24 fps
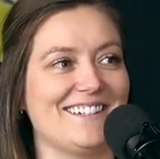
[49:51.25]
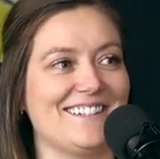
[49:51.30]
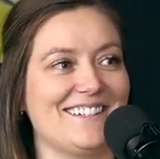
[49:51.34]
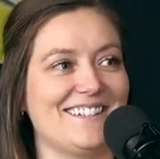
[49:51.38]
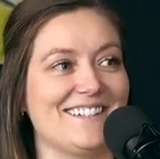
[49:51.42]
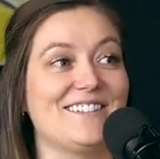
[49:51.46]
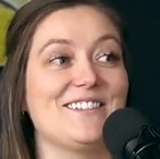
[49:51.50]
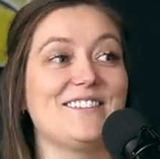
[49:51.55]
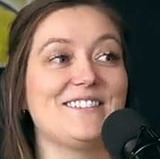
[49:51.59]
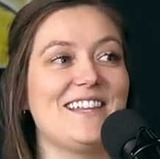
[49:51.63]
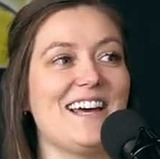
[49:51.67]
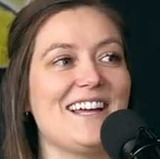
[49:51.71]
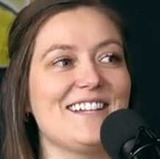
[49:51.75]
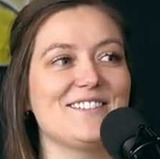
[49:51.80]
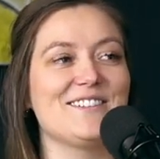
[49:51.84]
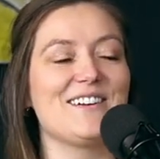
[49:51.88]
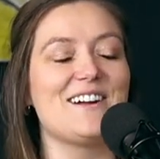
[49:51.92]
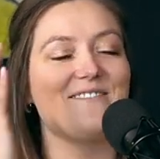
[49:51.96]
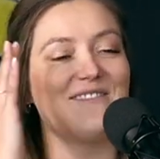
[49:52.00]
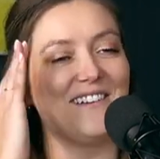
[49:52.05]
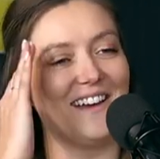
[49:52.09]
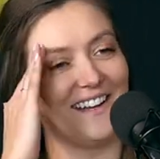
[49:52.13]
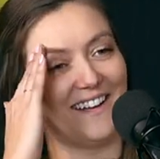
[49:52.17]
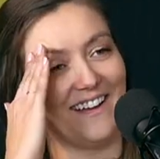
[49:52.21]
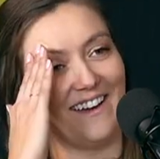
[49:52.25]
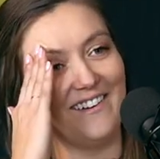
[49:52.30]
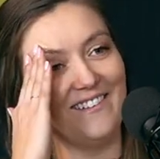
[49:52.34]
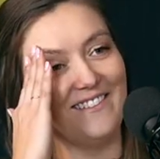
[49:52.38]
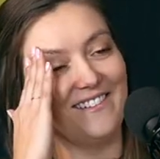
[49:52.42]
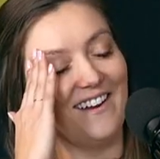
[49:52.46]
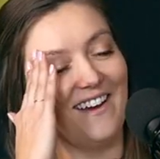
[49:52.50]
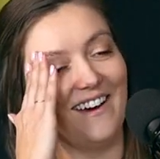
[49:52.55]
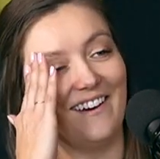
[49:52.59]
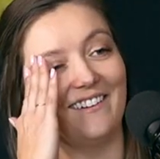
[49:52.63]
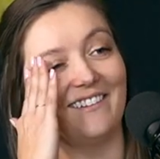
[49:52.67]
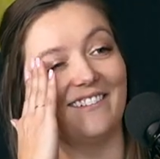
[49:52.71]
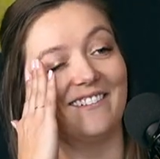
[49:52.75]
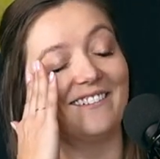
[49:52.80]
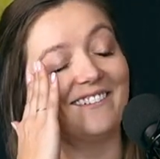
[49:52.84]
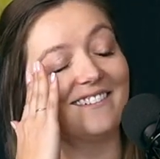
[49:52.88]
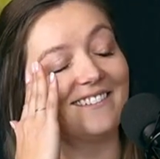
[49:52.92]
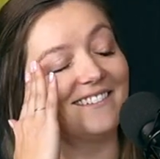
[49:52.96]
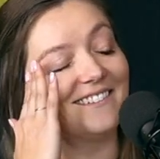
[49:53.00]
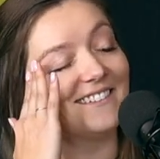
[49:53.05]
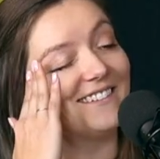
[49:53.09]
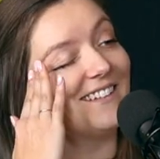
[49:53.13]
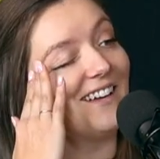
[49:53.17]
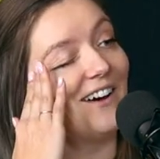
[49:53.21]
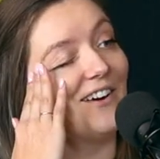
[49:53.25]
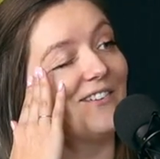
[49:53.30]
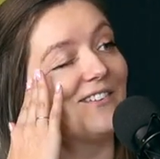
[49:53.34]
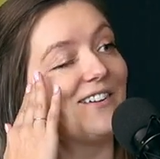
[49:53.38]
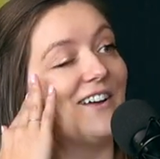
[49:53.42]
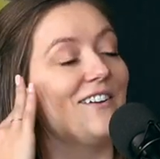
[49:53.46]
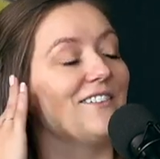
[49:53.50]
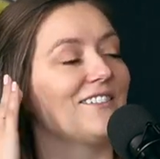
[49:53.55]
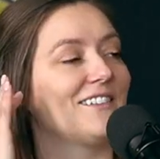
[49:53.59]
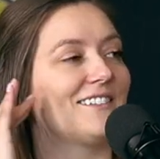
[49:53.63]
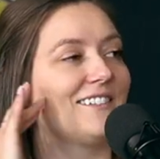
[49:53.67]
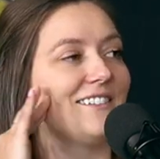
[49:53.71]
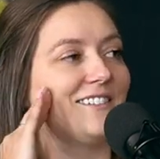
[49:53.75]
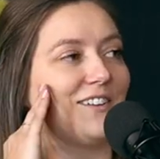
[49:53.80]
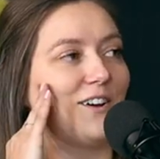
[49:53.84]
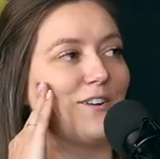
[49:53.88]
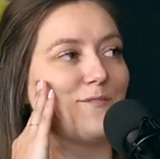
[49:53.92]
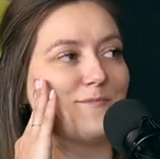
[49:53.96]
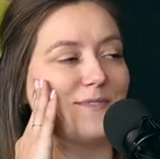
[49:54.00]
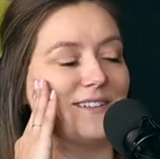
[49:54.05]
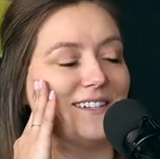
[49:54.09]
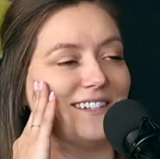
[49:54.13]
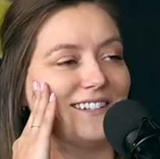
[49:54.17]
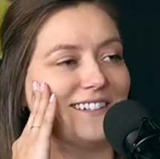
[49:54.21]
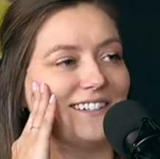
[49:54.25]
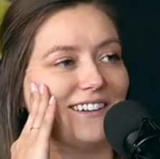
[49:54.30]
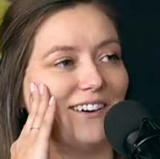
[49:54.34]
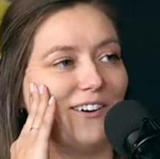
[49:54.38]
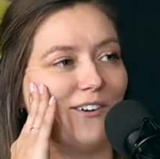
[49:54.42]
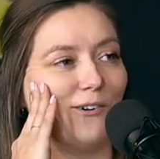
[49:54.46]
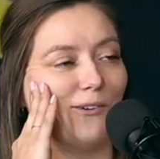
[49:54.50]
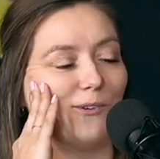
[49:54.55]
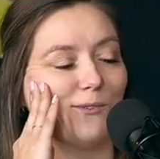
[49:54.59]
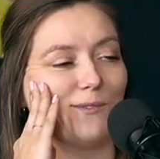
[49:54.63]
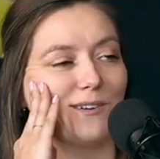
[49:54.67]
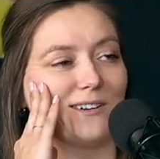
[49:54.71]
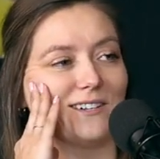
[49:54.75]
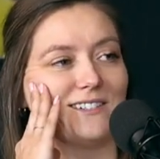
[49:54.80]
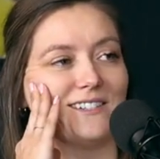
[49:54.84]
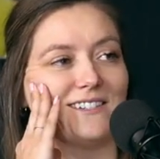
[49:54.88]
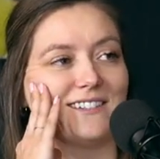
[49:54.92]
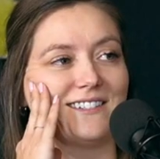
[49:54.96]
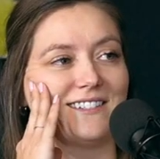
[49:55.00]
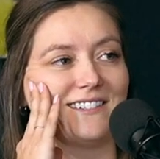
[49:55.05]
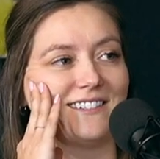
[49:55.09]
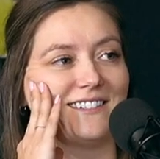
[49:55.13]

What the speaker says: So that's where I'm like, oh no, this has opened a whole world.